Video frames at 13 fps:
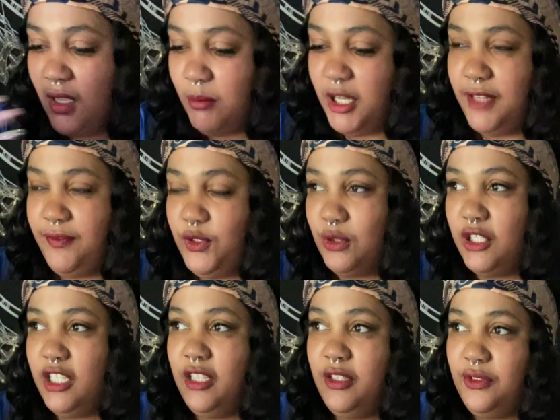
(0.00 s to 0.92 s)
But if you
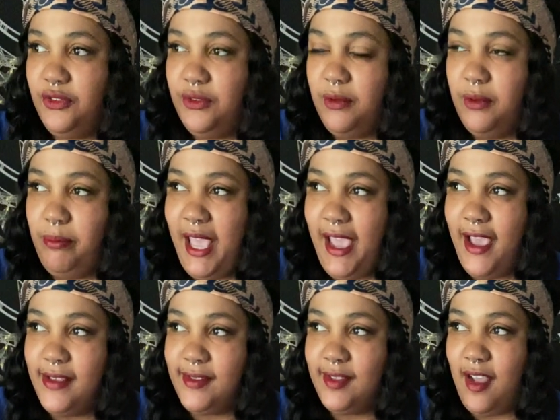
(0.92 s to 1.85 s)
look
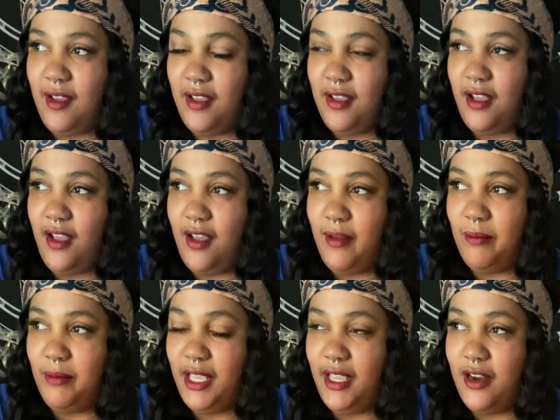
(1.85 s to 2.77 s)
past
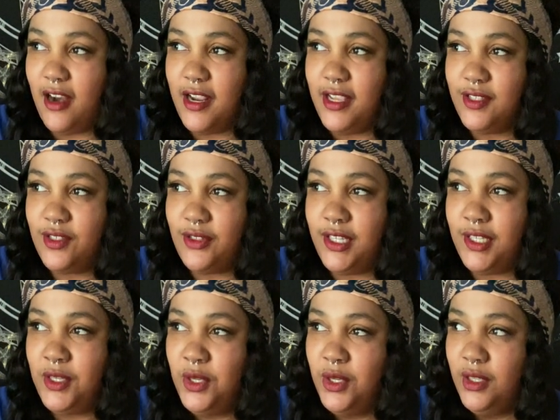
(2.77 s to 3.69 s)
in our history,
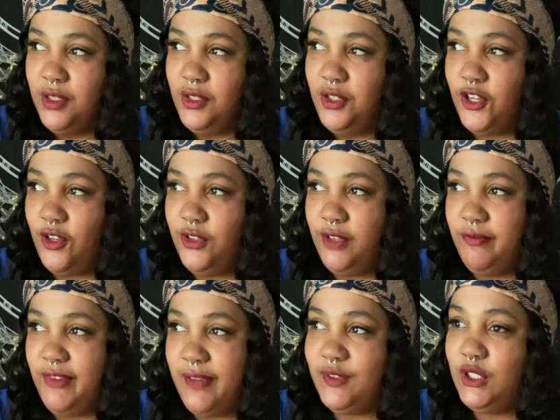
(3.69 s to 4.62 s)
you know, the
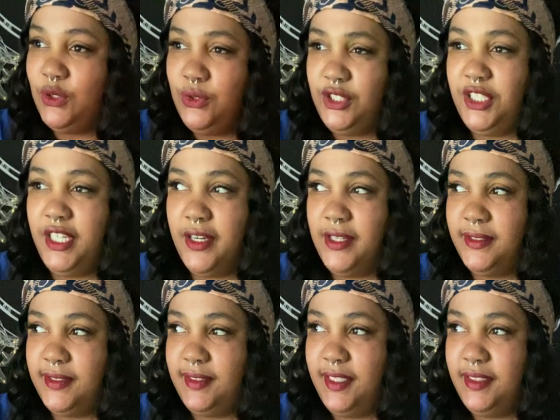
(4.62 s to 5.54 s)

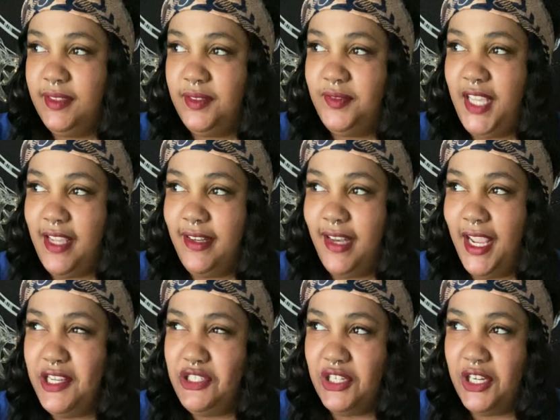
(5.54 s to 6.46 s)
revolutionaries and things of that
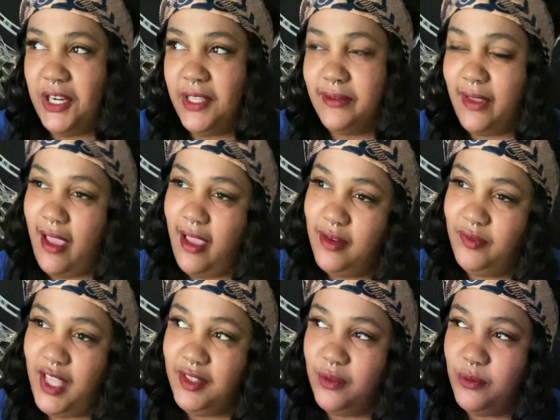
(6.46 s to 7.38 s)
nature, it's kind of
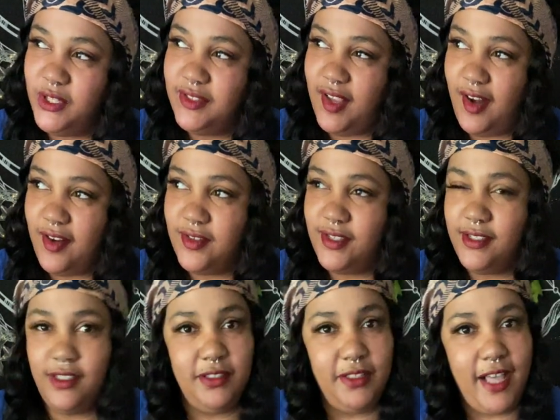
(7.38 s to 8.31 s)
like the ones that are
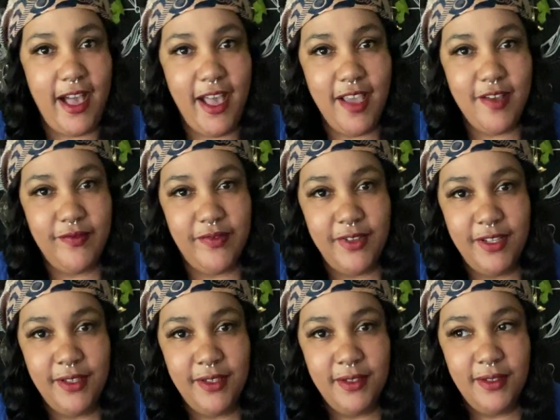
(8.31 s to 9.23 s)
still alive.
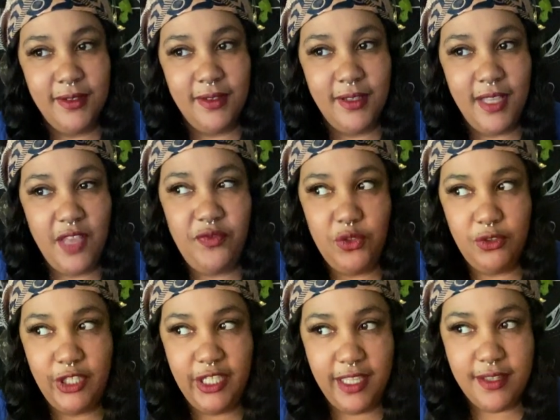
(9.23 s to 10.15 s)
If you
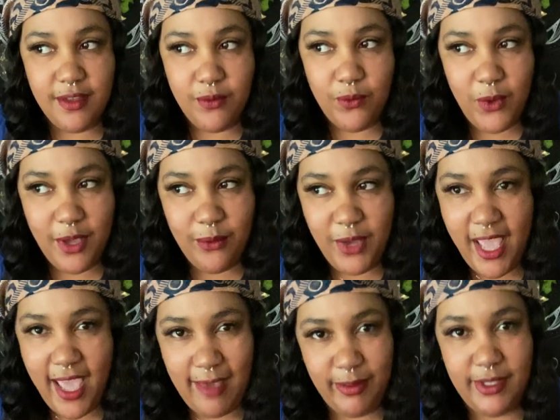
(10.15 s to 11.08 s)
look at them, what
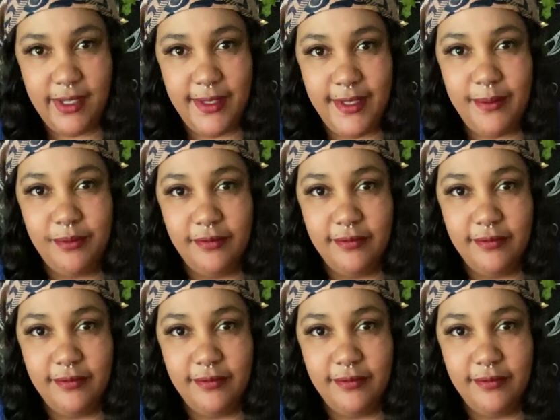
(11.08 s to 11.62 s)
happened to them?